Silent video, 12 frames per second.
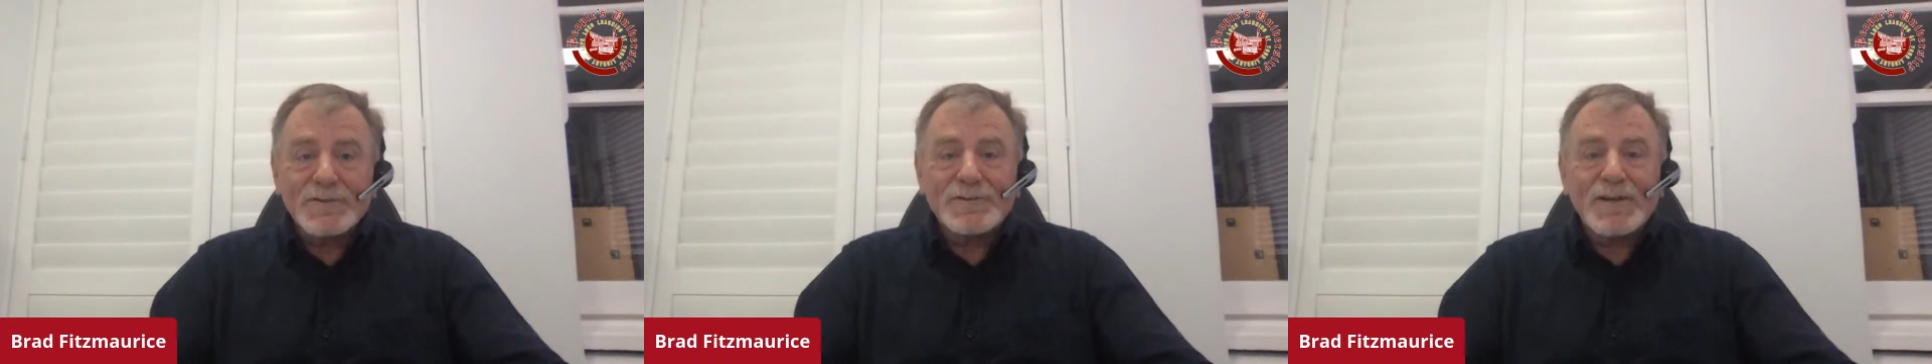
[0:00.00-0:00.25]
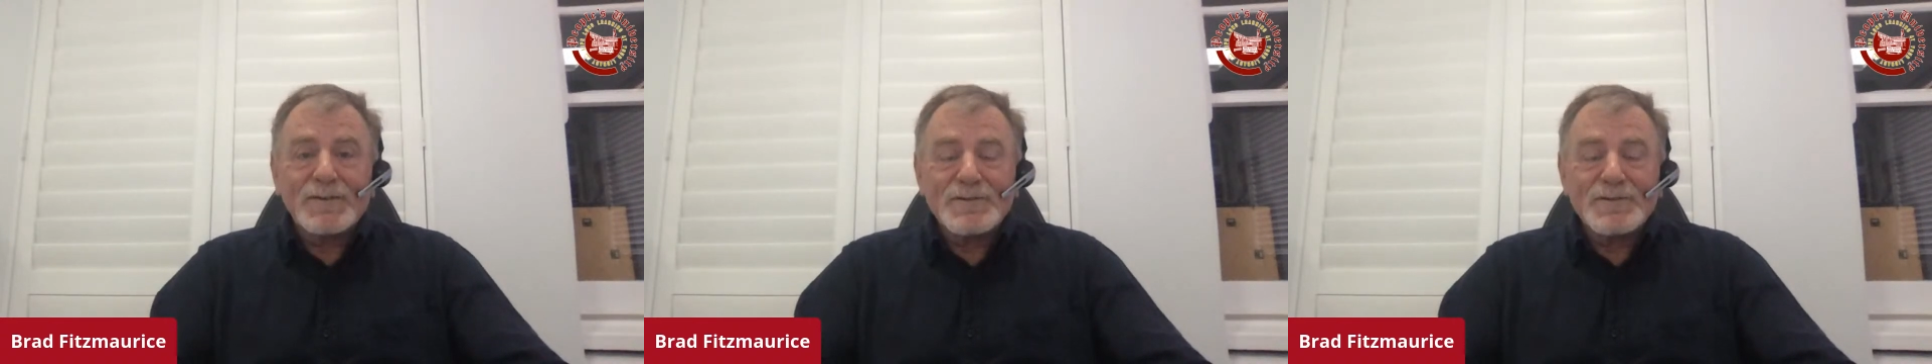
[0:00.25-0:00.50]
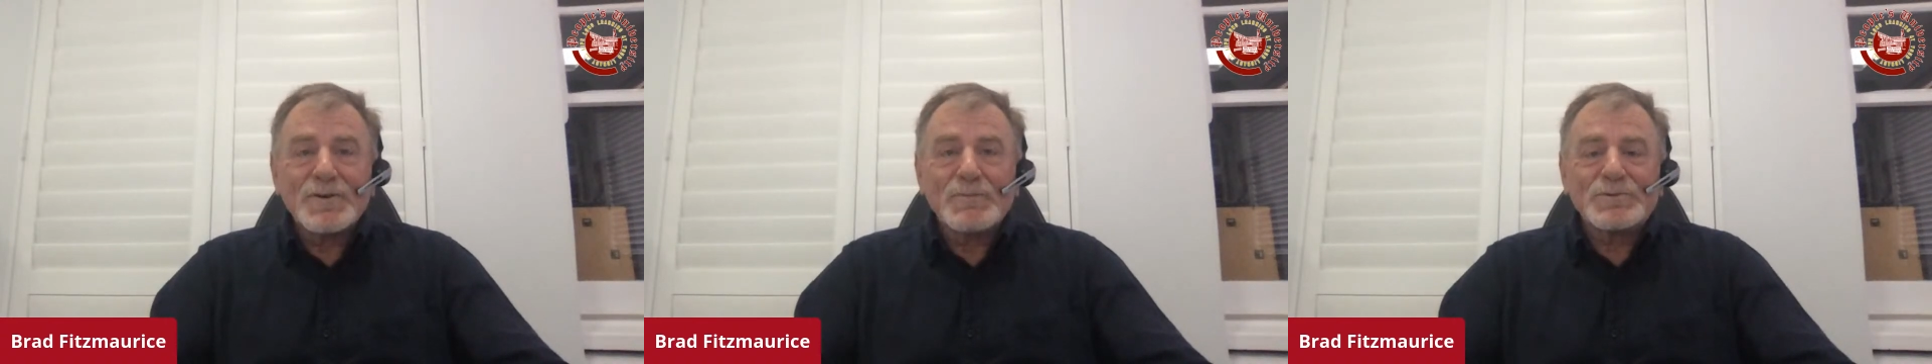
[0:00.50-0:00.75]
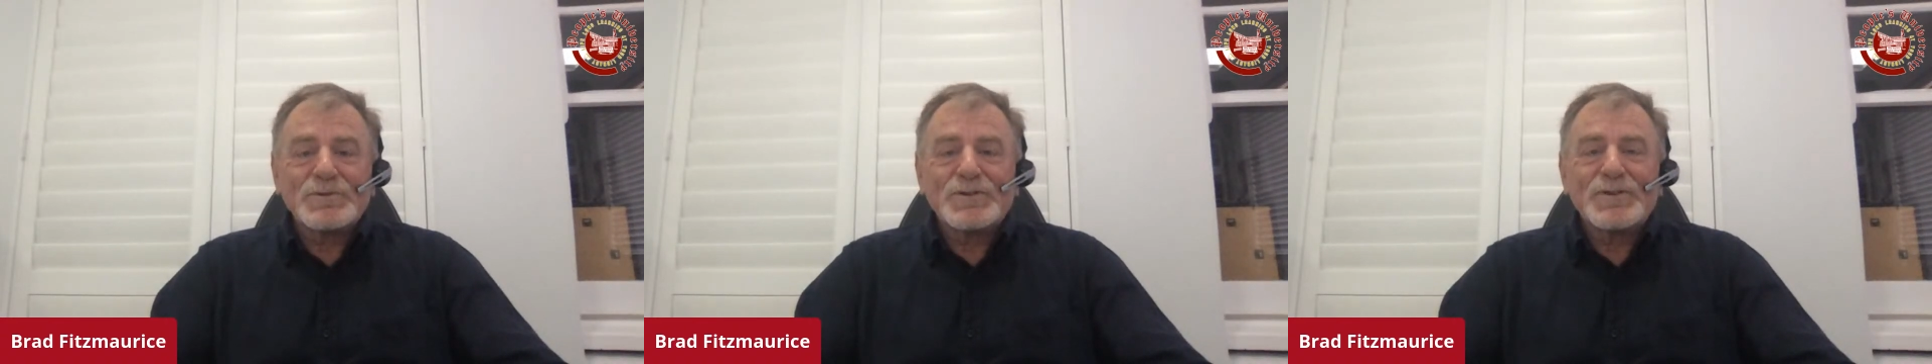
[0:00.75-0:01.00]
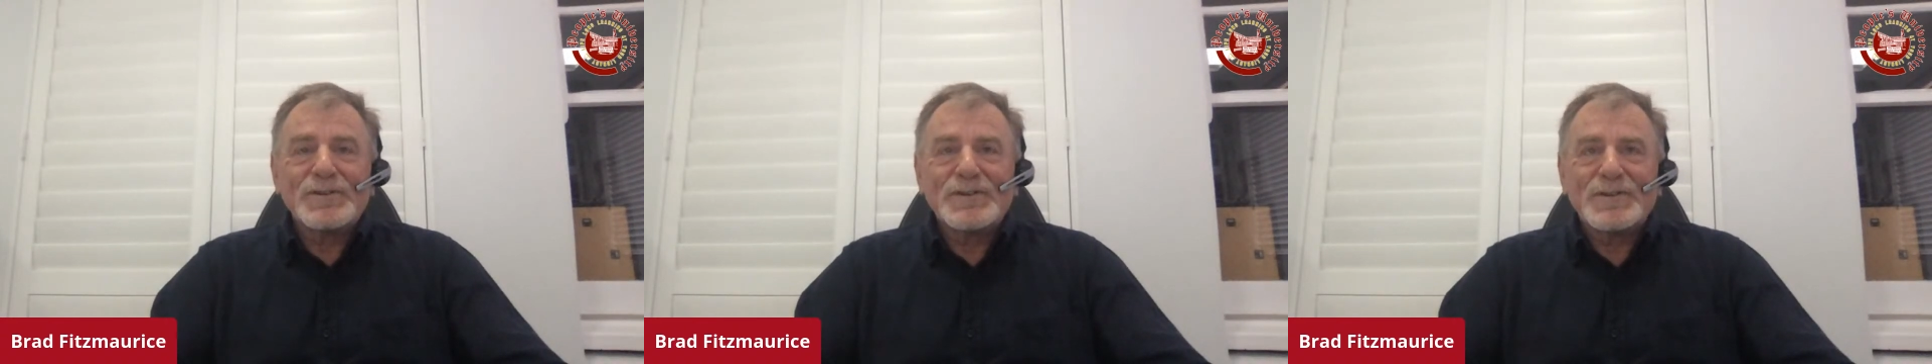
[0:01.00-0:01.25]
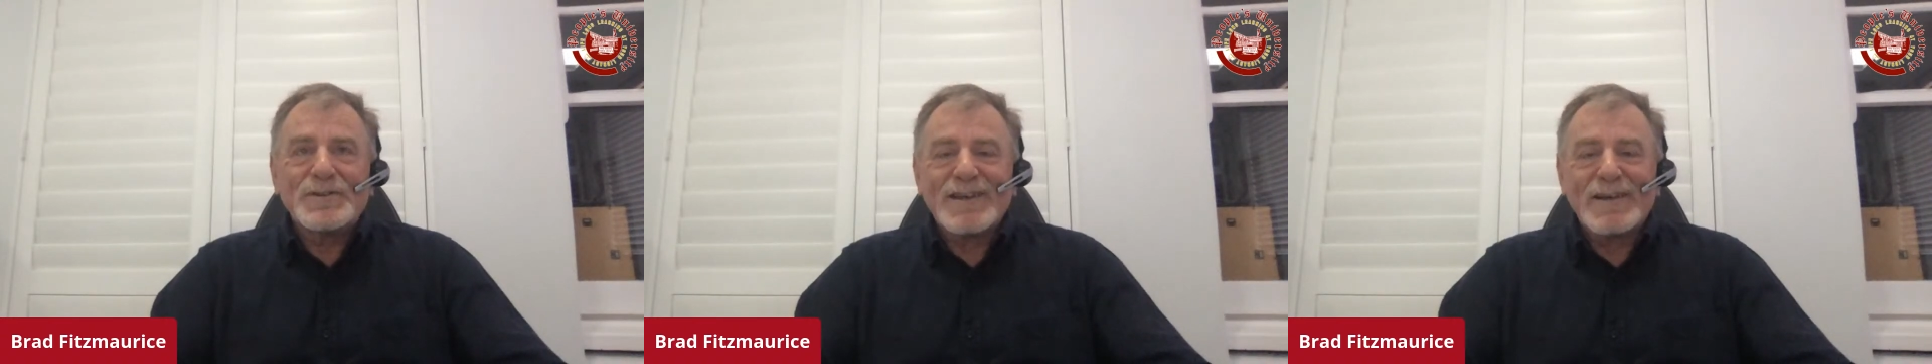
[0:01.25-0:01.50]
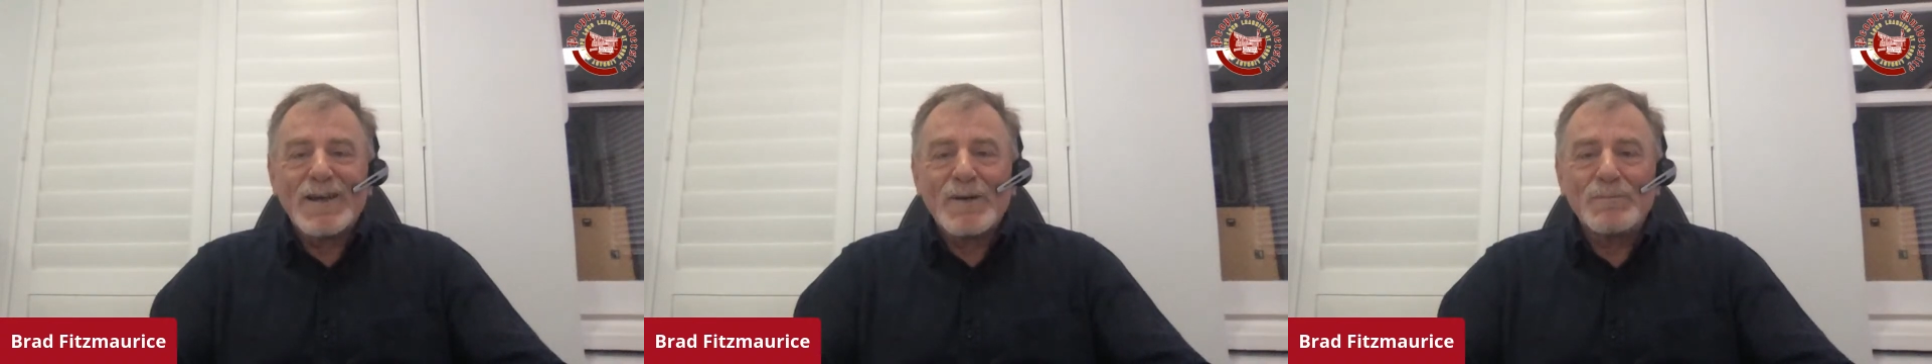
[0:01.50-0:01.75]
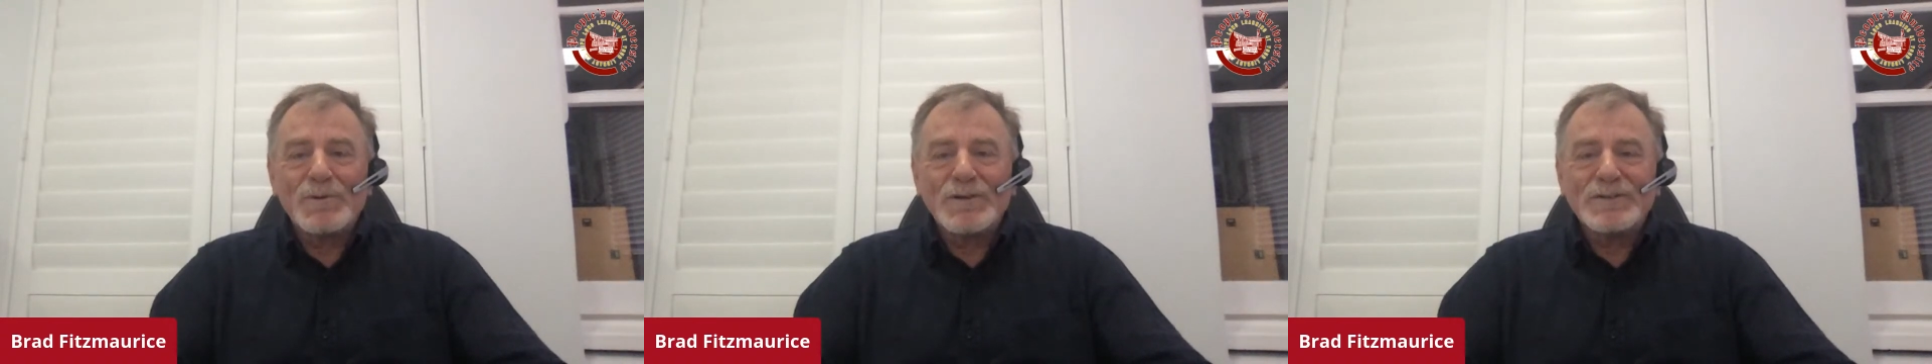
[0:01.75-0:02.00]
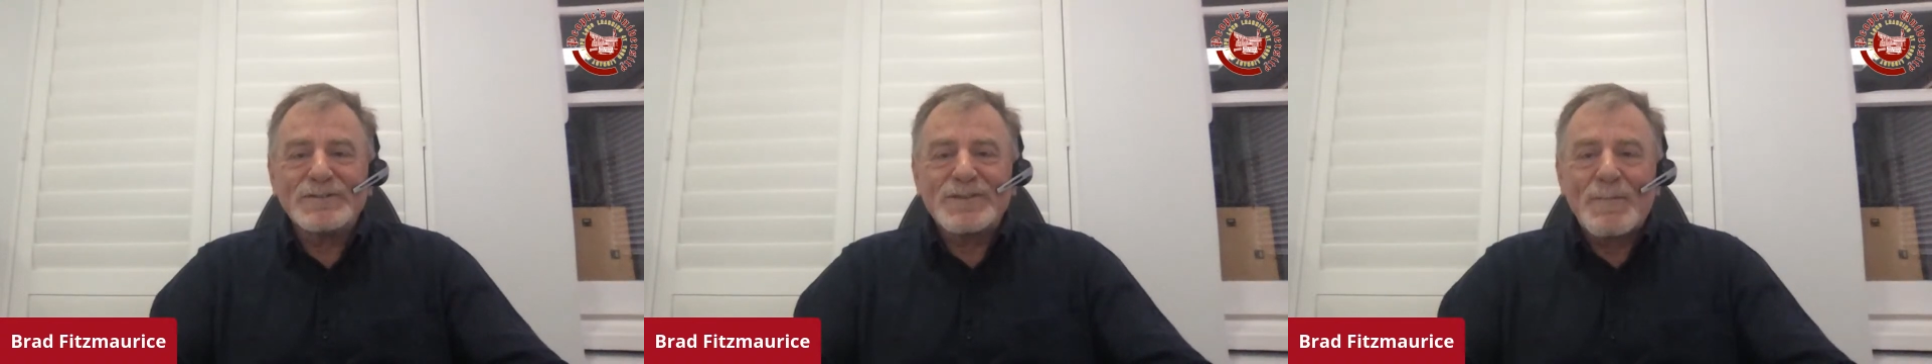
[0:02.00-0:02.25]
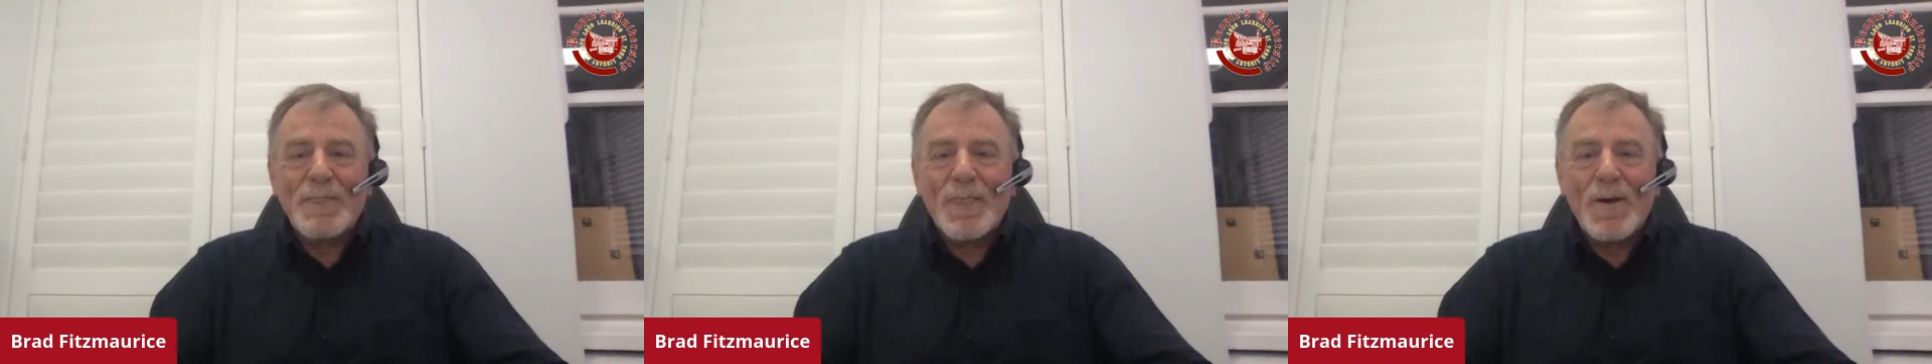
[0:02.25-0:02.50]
to take this opportunity to say how pleased